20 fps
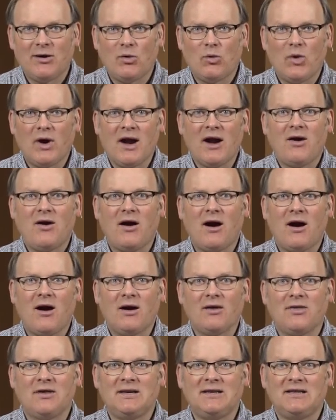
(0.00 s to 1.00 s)
Where
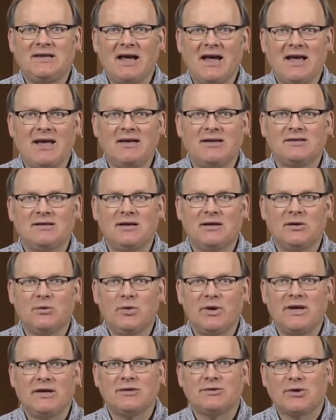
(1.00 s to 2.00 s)
are the days and
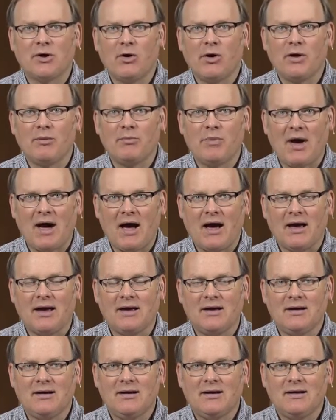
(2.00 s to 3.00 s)
weeks going by?
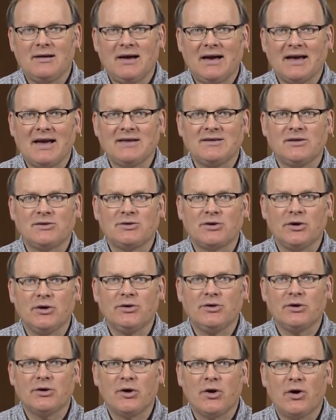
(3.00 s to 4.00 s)
I guess it's
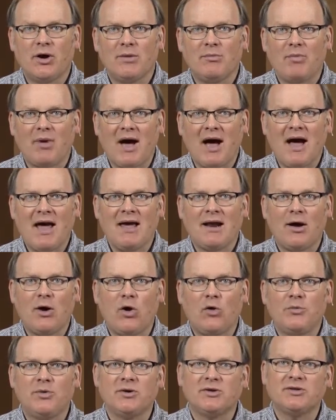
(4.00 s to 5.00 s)
good they're going by, and I
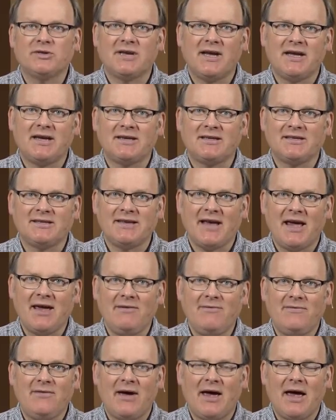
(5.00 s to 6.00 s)
hope you're staying
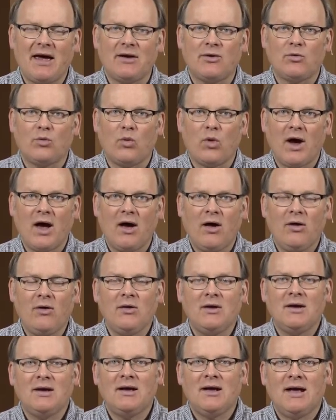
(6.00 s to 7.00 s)
safe and
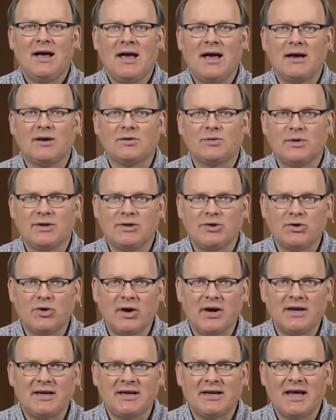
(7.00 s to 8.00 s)
well as we
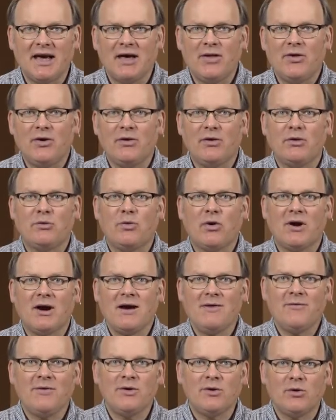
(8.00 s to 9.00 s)
join together. And
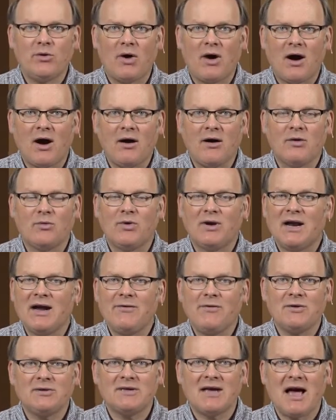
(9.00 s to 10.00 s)
wherever you are and
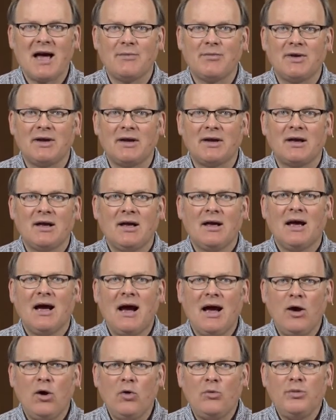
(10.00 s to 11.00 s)
whatever's happening,
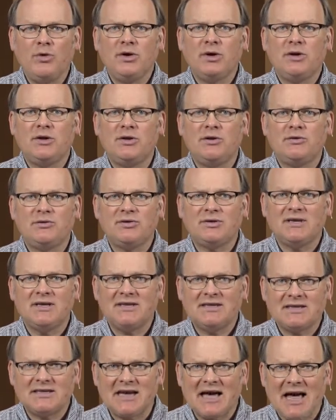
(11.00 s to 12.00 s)
I hope you can use
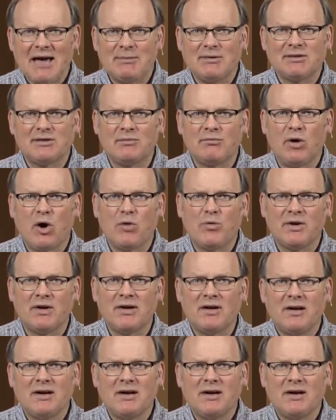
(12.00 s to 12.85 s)
this time as a moment